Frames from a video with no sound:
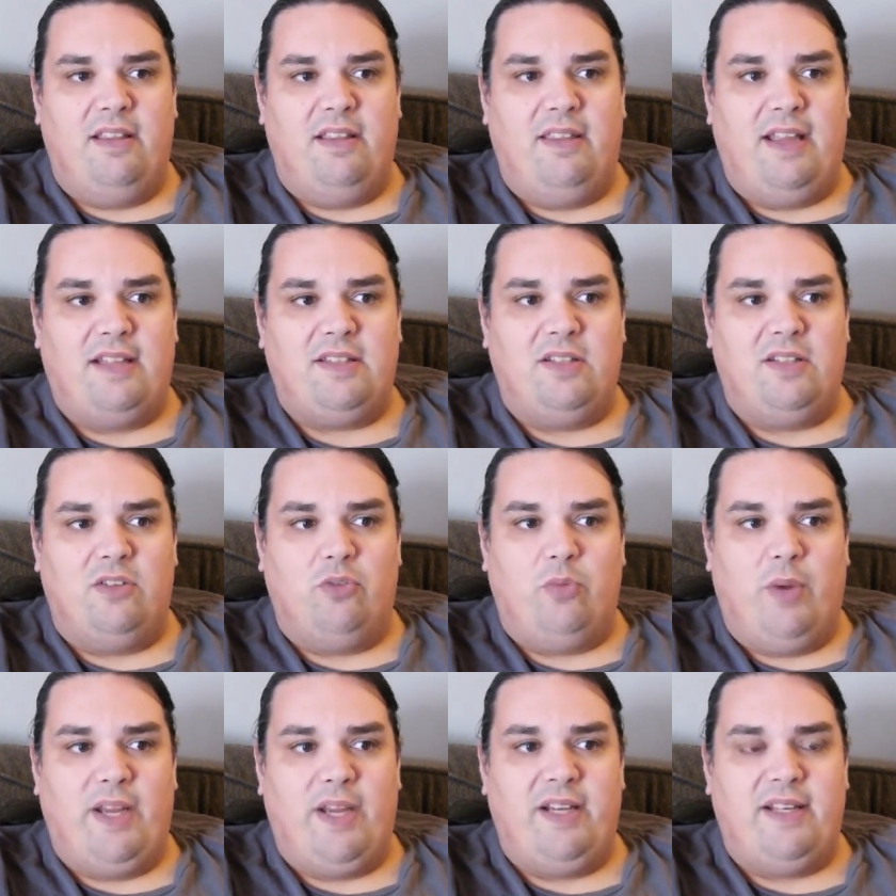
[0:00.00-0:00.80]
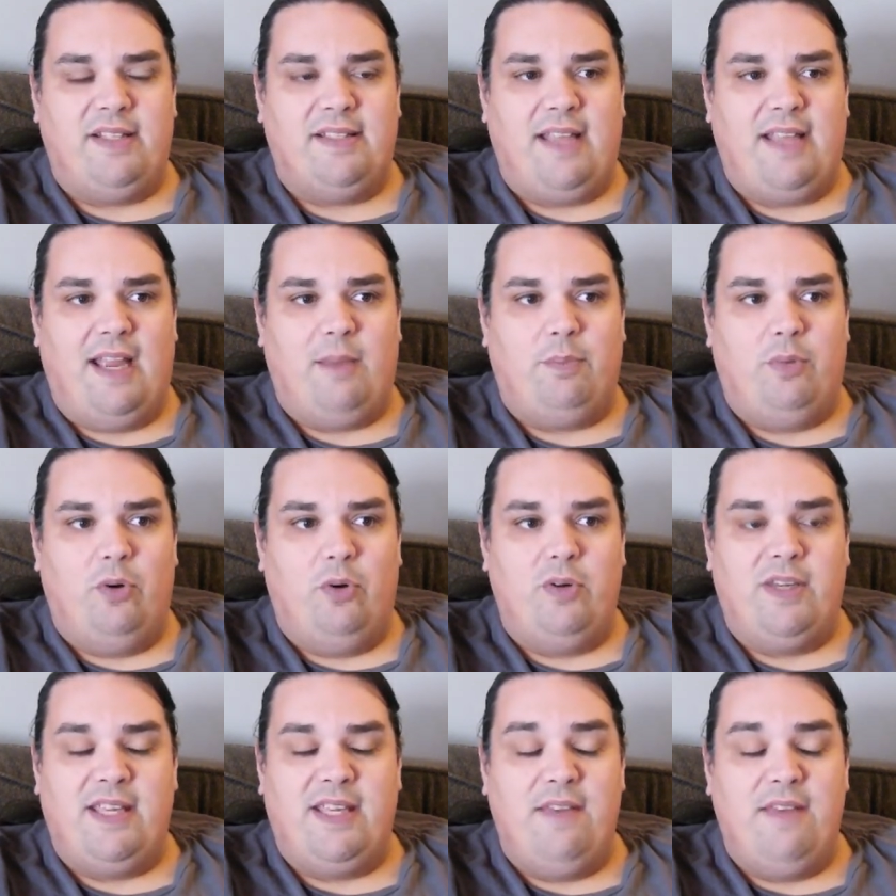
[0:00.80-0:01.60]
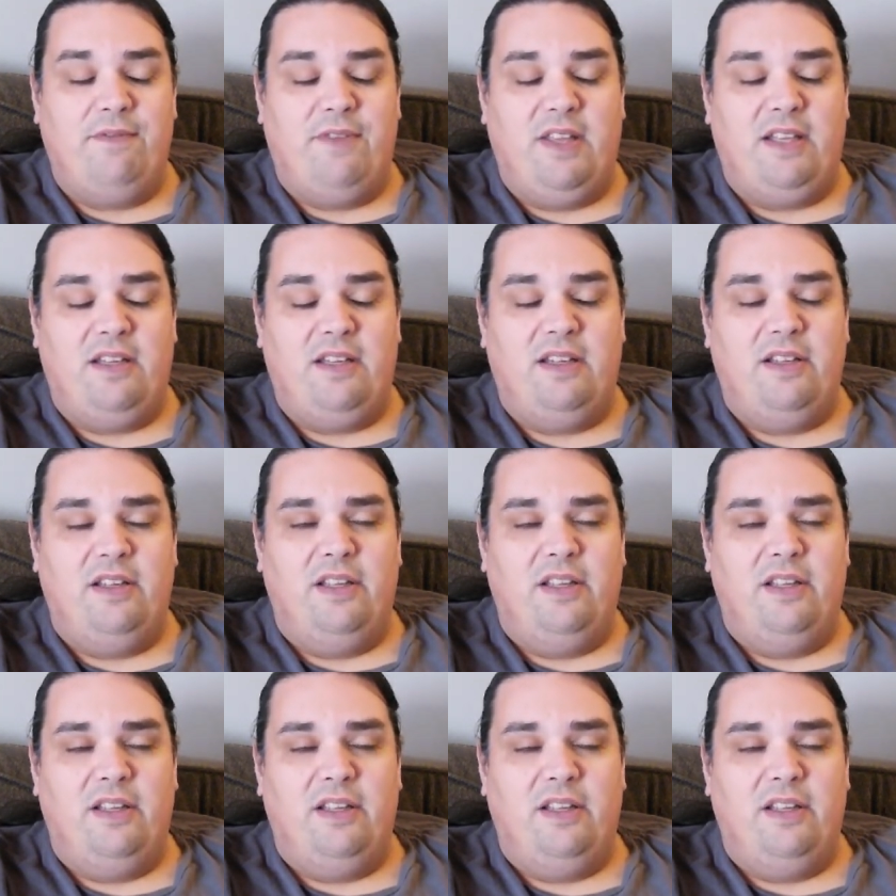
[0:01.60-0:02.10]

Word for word: That's a great example, given